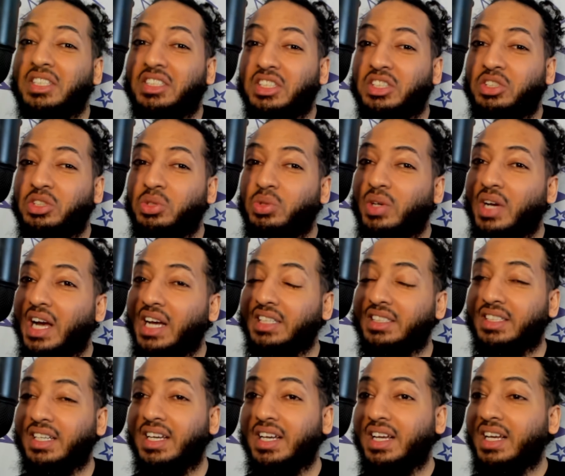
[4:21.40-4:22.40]
is it to you
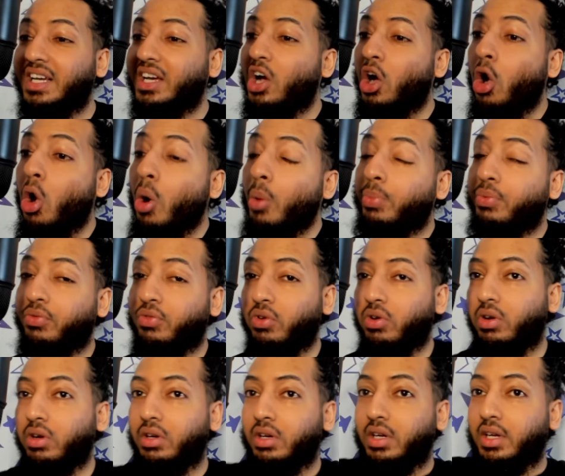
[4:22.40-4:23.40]
guys?
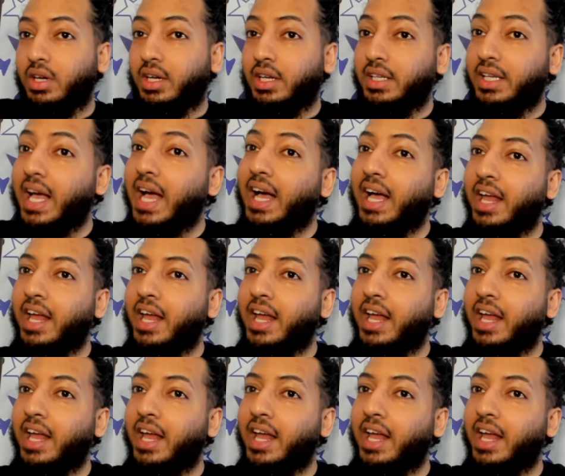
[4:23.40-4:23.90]
Hopeful, yeah.